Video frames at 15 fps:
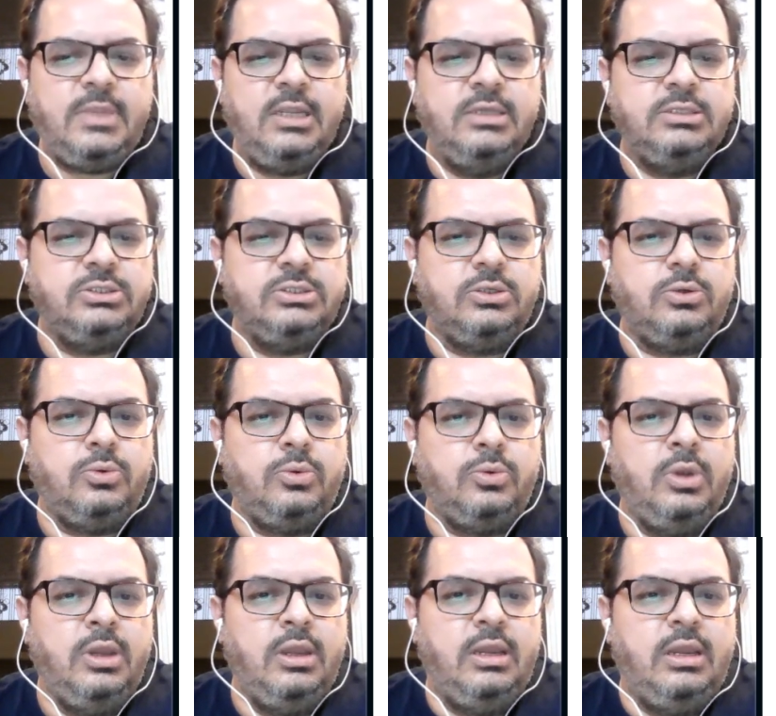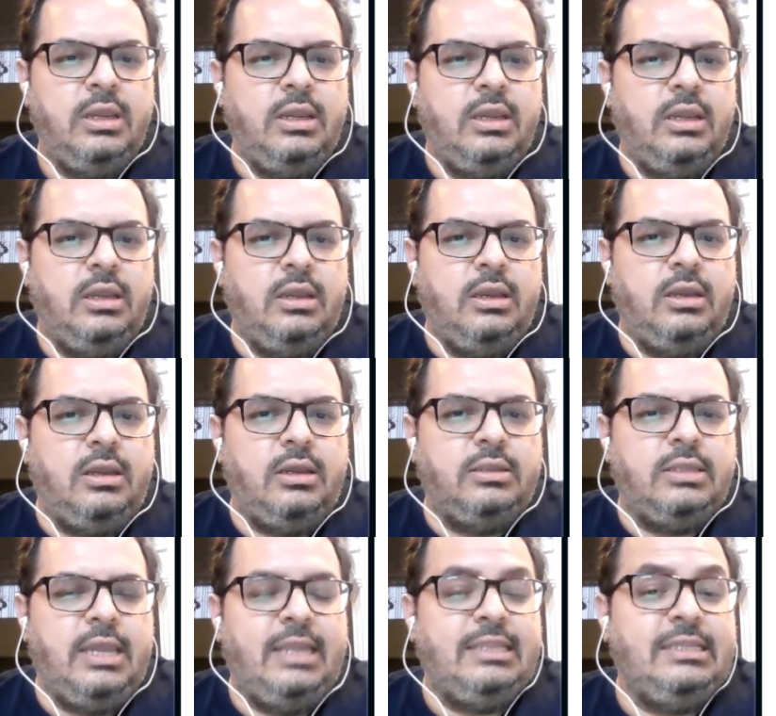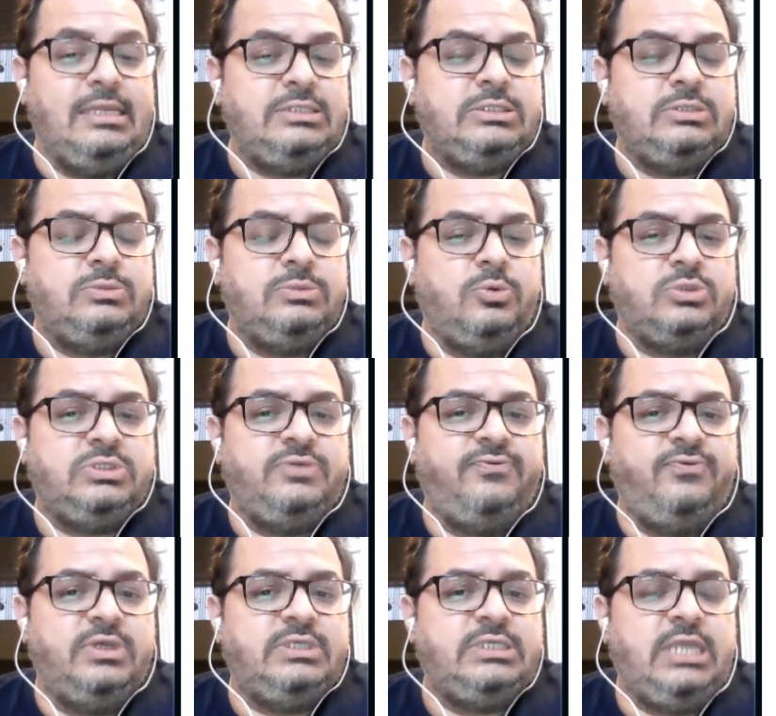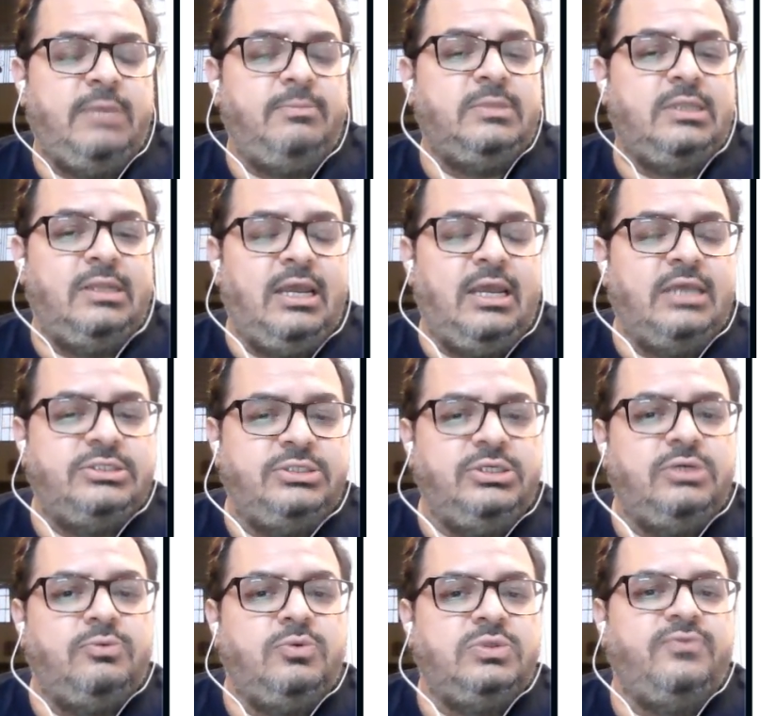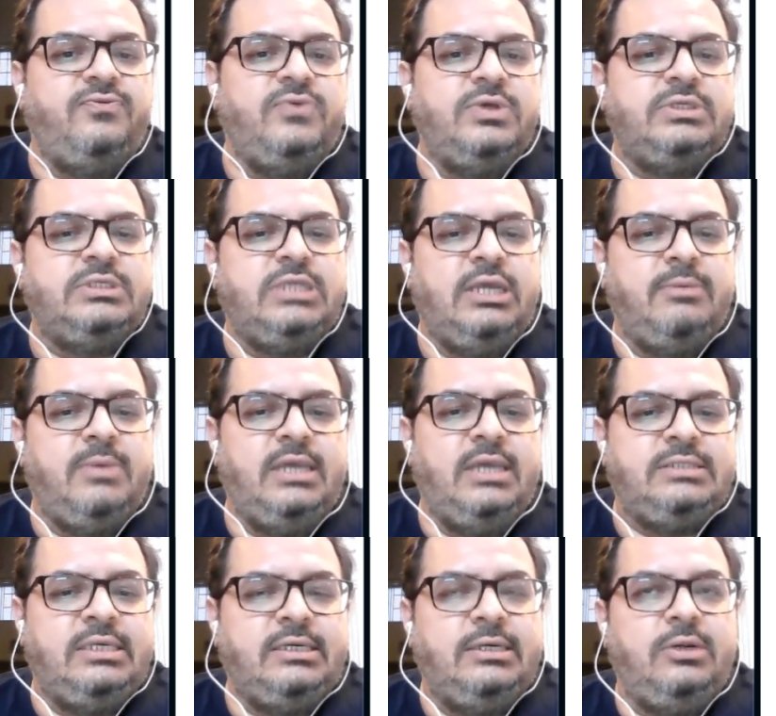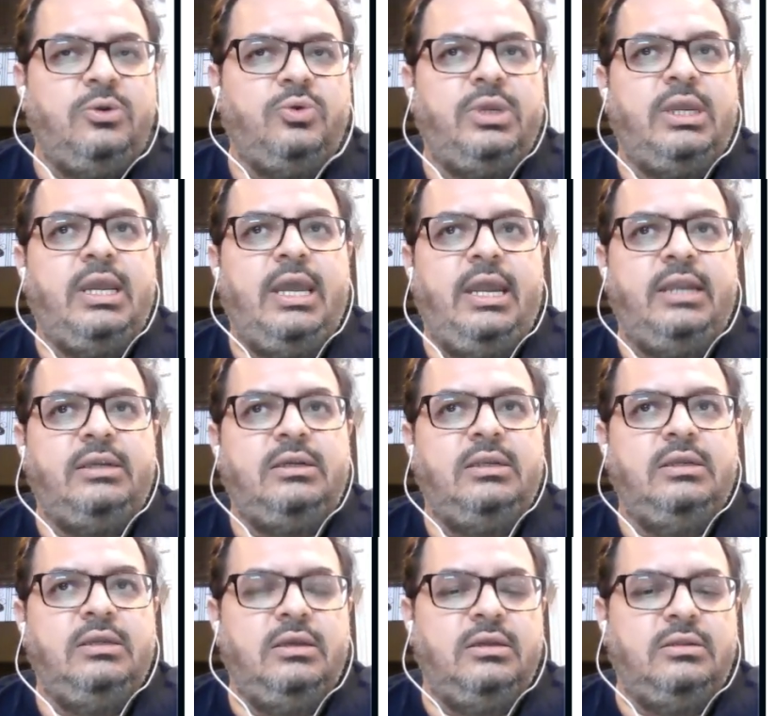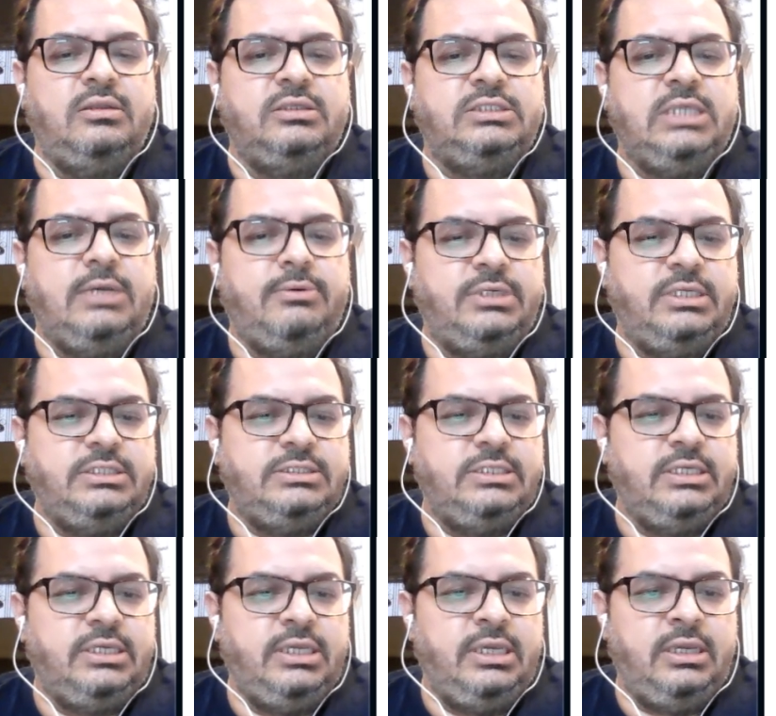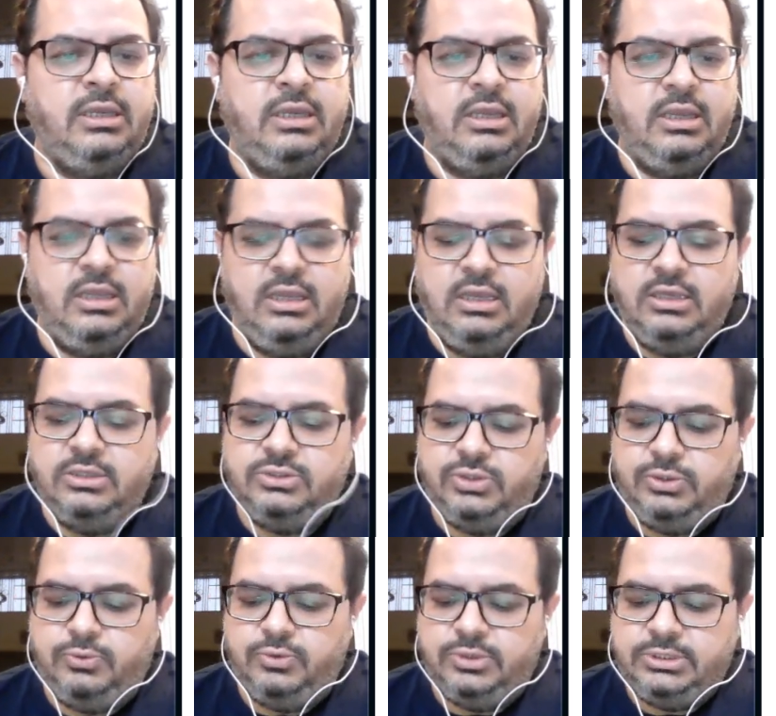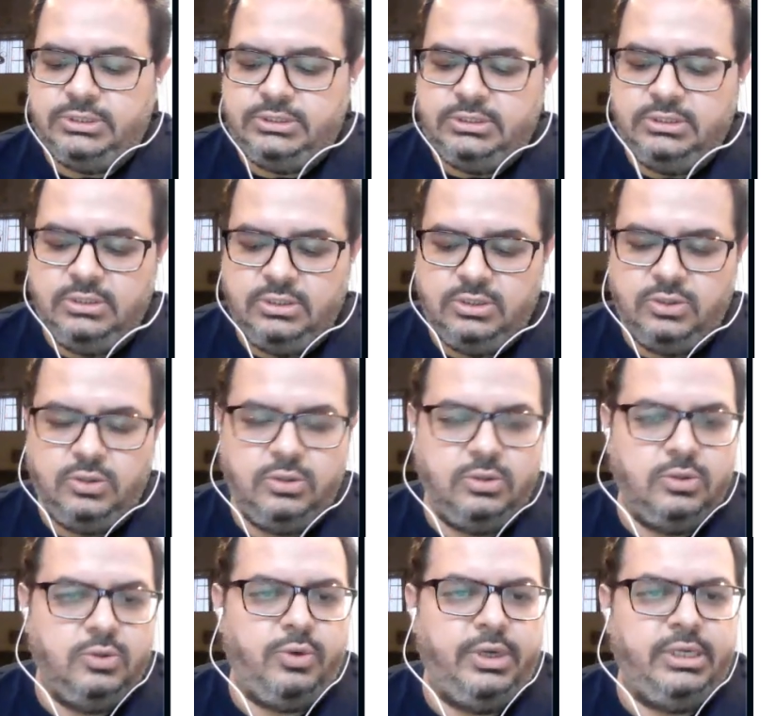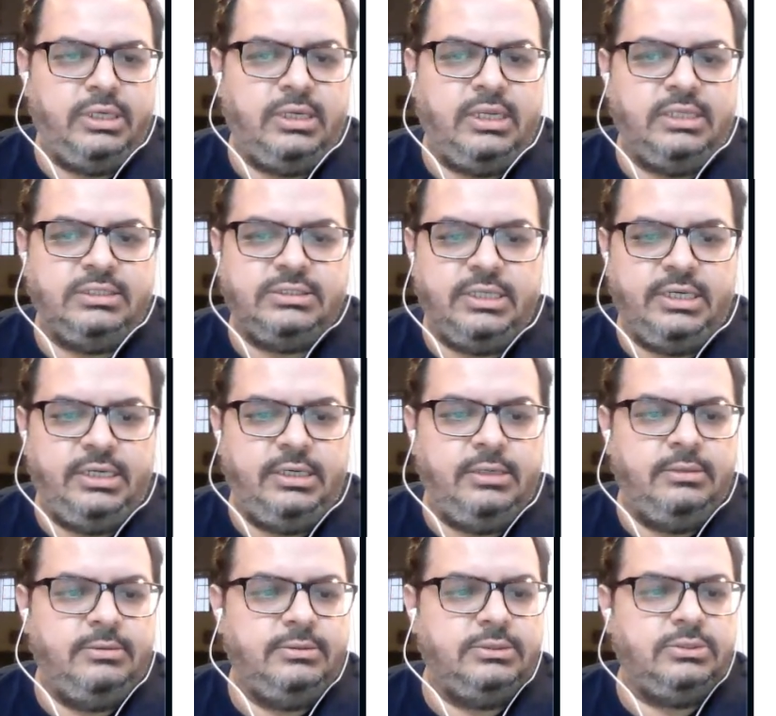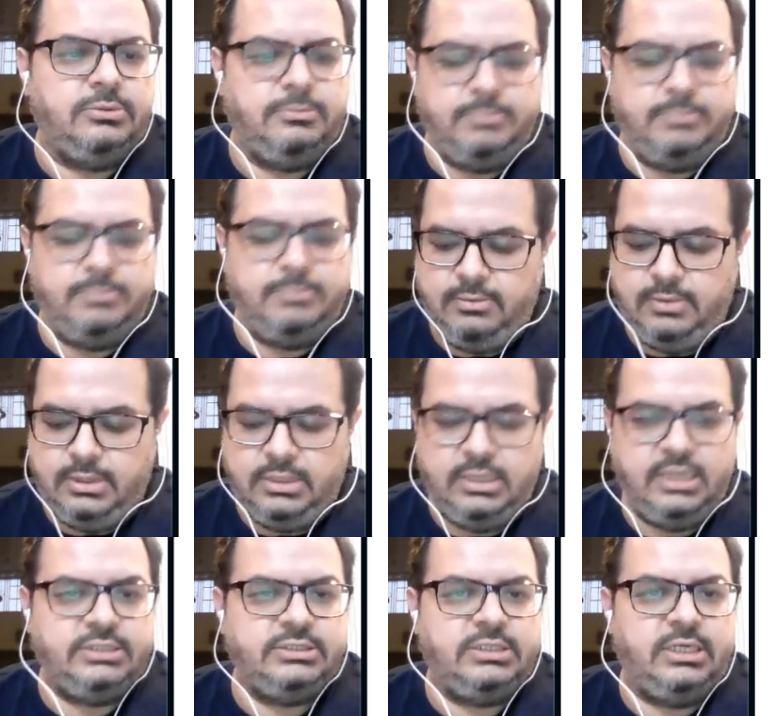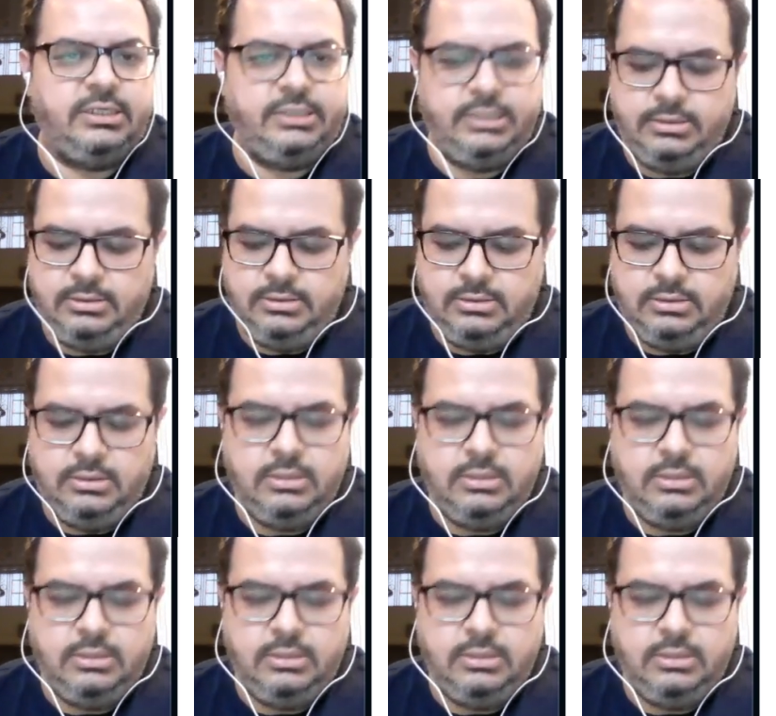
So, and this was the first time, the last year was the first time I started looking at the Java TCK. So it was quite a nice ride. So I will get started.